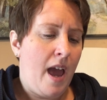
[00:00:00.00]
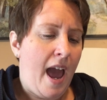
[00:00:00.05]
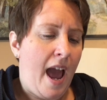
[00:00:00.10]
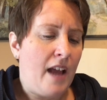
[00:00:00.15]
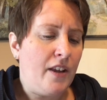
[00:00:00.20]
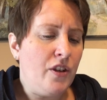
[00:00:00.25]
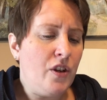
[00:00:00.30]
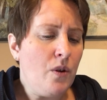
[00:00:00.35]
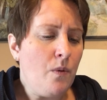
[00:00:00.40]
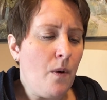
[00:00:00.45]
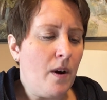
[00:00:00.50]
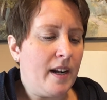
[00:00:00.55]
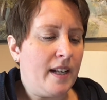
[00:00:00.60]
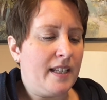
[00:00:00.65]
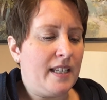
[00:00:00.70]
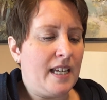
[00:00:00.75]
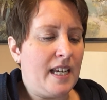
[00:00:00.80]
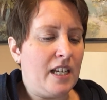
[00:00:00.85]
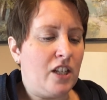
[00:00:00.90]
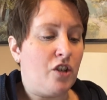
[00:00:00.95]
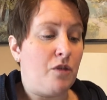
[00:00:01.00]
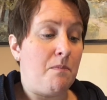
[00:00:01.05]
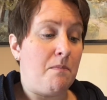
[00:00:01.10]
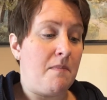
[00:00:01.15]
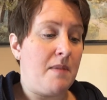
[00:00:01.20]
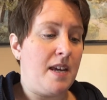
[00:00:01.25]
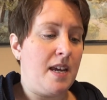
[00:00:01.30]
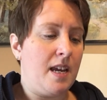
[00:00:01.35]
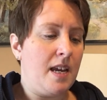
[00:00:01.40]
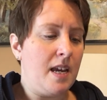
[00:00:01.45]
And you want to teach
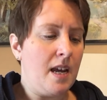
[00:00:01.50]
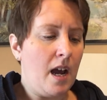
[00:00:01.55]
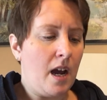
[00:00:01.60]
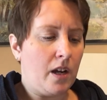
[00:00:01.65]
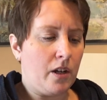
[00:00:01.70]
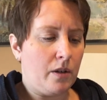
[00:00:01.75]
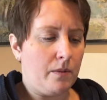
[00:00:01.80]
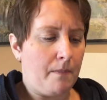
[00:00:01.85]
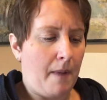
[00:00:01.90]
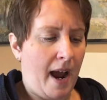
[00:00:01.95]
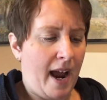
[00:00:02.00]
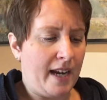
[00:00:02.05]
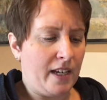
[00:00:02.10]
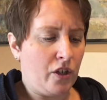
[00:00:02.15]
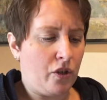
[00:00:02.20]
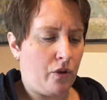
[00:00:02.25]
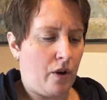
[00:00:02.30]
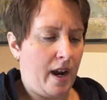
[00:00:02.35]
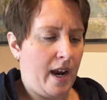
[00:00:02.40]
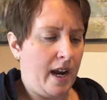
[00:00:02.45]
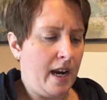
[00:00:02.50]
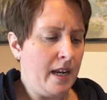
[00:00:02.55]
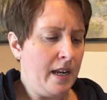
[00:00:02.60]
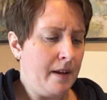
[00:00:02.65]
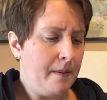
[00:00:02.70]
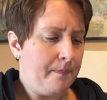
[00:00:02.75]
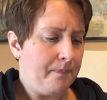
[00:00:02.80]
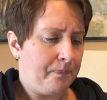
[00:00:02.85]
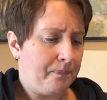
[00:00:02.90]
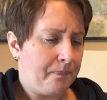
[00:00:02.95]
me my
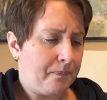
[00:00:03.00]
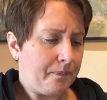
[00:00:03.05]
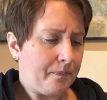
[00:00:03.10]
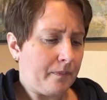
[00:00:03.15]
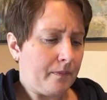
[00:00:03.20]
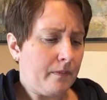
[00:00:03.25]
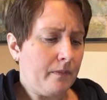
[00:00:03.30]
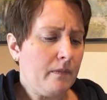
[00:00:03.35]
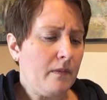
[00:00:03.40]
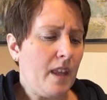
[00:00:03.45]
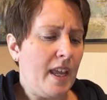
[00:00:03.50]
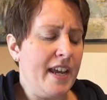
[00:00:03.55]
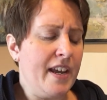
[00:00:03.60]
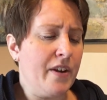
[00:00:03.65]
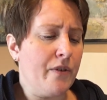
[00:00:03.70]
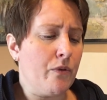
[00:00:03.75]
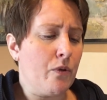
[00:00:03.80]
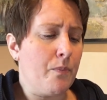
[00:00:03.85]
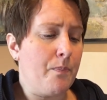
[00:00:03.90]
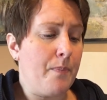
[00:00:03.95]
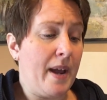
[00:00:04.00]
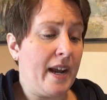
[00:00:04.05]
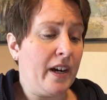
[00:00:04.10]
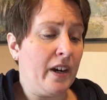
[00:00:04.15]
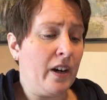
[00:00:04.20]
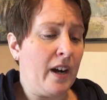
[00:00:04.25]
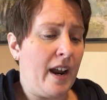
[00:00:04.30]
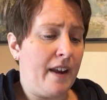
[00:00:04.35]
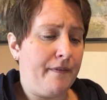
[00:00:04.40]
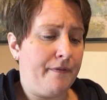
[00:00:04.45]
trade? He grew
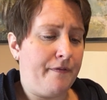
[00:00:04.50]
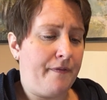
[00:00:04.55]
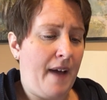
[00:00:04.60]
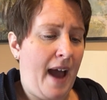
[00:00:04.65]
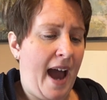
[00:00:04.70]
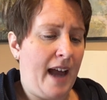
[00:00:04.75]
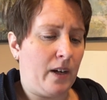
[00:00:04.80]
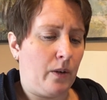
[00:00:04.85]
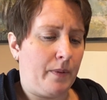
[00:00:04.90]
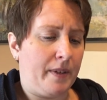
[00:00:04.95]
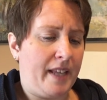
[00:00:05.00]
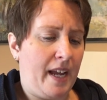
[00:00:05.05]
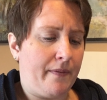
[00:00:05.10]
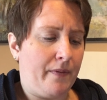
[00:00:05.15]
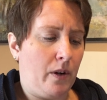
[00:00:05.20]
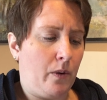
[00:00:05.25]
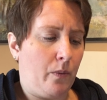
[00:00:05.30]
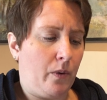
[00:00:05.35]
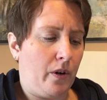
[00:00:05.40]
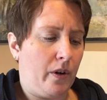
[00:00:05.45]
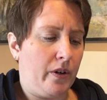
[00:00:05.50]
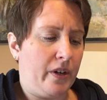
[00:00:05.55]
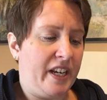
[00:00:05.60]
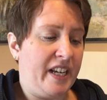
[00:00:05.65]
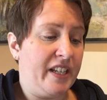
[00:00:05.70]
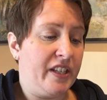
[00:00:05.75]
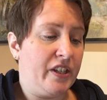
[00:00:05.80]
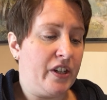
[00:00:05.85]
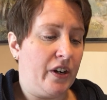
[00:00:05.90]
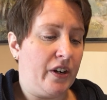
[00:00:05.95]
bigger and fatter with every word.
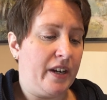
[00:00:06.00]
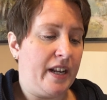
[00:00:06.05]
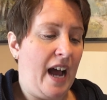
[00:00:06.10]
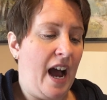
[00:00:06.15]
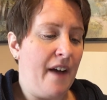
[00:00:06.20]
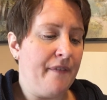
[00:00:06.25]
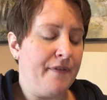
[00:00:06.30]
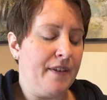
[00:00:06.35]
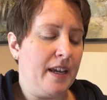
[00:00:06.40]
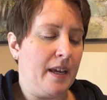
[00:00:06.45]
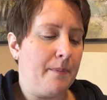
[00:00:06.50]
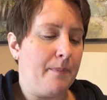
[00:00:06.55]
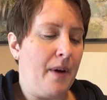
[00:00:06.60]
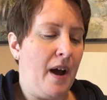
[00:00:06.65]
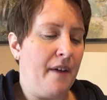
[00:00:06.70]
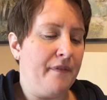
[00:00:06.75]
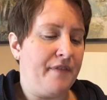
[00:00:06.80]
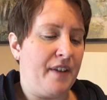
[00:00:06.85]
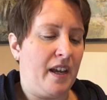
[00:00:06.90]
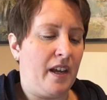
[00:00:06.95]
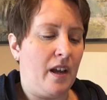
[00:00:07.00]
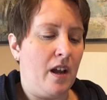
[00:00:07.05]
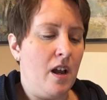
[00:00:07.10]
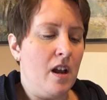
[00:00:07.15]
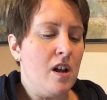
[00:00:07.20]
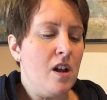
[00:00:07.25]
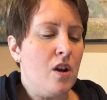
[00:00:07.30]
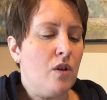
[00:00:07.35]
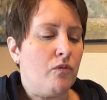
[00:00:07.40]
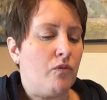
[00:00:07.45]
He started huffing and puffing.
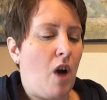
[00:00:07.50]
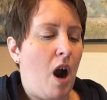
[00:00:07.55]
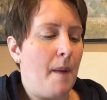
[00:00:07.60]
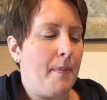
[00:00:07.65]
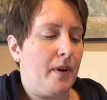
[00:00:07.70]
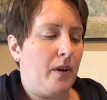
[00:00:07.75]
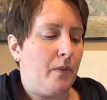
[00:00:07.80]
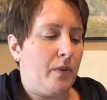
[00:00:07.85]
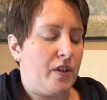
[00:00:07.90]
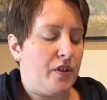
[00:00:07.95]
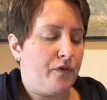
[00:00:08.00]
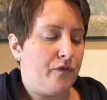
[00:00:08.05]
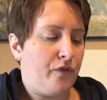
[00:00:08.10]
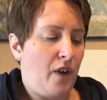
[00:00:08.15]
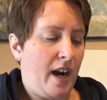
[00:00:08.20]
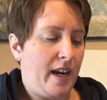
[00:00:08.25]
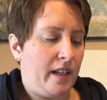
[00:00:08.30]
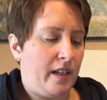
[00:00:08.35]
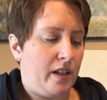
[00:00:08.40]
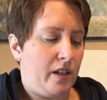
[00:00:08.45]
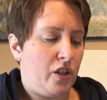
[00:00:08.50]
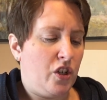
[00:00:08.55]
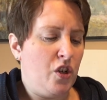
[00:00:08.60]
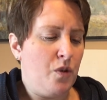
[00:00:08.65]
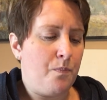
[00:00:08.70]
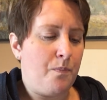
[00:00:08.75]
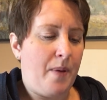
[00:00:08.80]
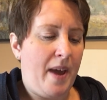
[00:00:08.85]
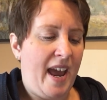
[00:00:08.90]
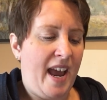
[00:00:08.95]
Robert was frightened. You
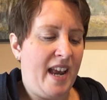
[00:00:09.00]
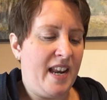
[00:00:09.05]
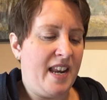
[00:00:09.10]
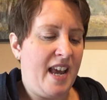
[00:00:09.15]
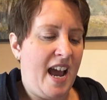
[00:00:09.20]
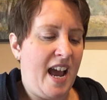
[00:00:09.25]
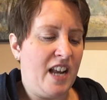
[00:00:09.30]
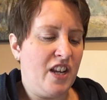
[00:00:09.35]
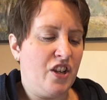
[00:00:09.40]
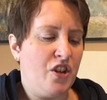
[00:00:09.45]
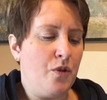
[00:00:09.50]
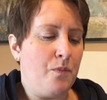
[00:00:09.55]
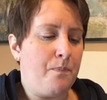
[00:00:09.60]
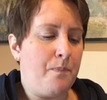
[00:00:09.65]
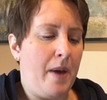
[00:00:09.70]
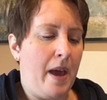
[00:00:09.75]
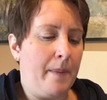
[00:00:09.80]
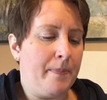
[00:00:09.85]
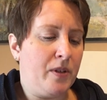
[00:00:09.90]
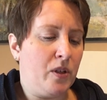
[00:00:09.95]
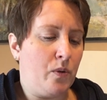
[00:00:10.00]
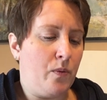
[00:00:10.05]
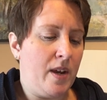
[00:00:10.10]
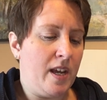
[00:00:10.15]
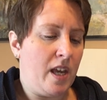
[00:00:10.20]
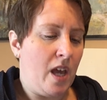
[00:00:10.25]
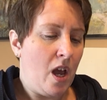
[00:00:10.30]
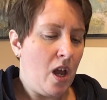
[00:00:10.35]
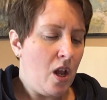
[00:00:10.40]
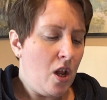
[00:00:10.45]
pinhead, you
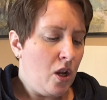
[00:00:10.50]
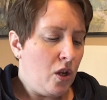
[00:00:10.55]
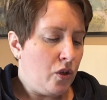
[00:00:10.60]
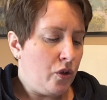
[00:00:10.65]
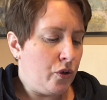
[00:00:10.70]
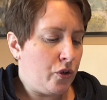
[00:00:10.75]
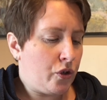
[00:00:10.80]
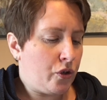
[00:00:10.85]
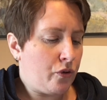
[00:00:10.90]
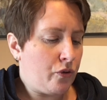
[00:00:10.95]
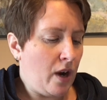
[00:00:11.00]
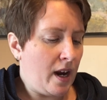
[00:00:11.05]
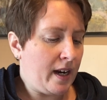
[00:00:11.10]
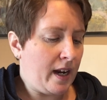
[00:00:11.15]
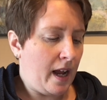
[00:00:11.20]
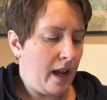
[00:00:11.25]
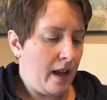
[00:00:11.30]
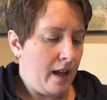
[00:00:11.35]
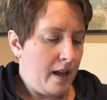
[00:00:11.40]
pipsqueak, you struck